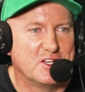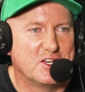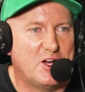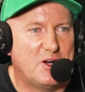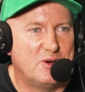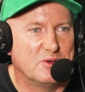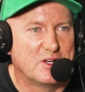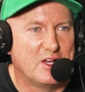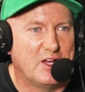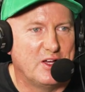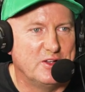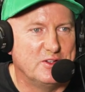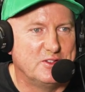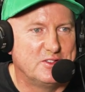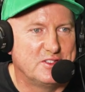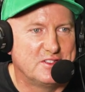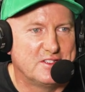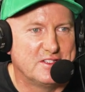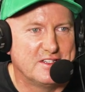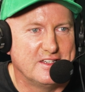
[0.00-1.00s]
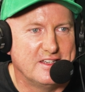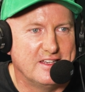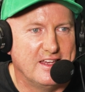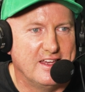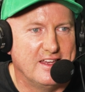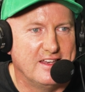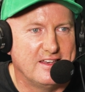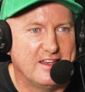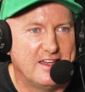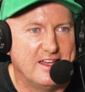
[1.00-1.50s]
and the Gold the Coast, sails.
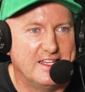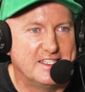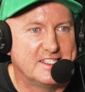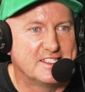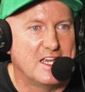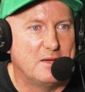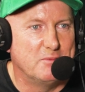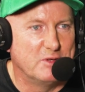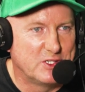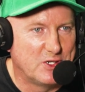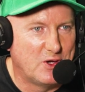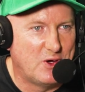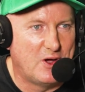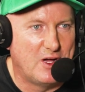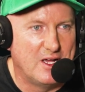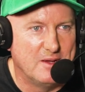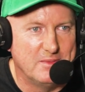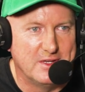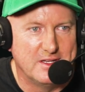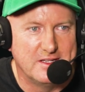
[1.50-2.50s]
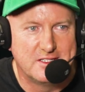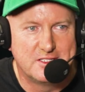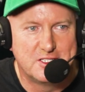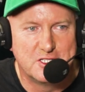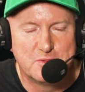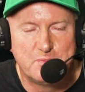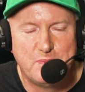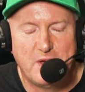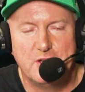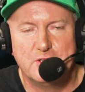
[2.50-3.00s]
and uh, it's summertime, and yeah. it's
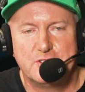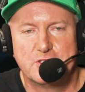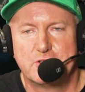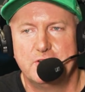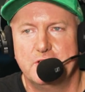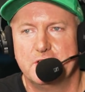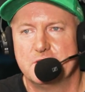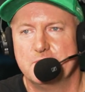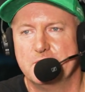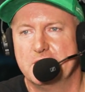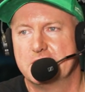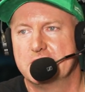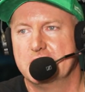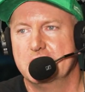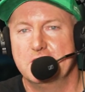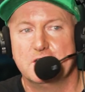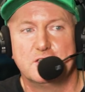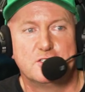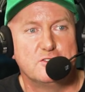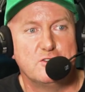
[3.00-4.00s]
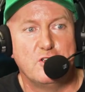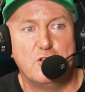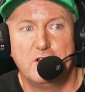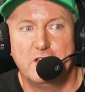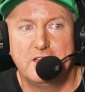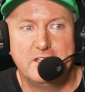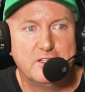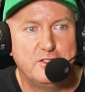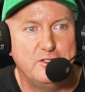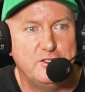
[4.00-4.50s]
just post Christmas, and it's
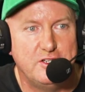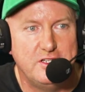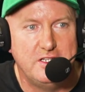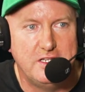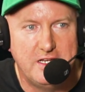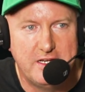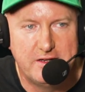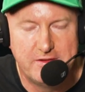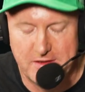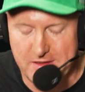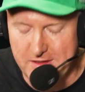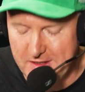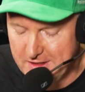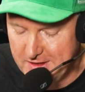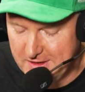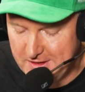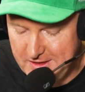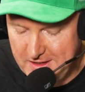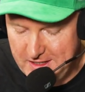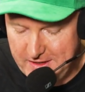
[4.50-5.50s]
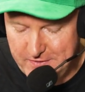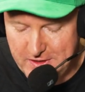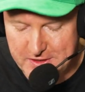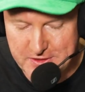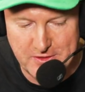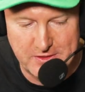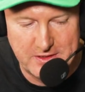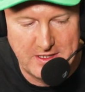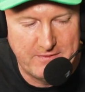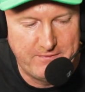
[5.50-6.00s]
early in the new year, and
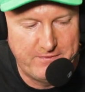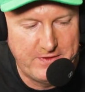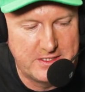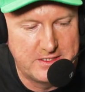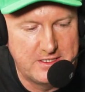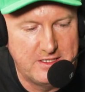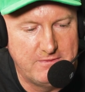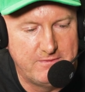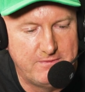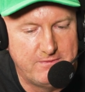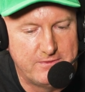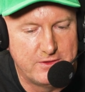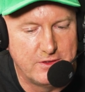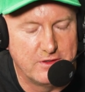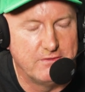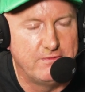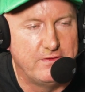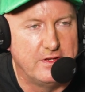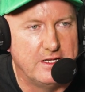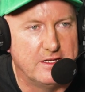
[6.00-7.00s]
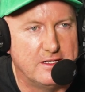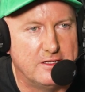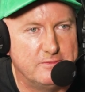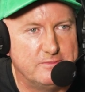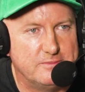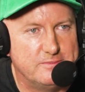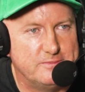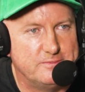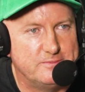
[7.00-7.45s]
everyone's got that festive and sort of next,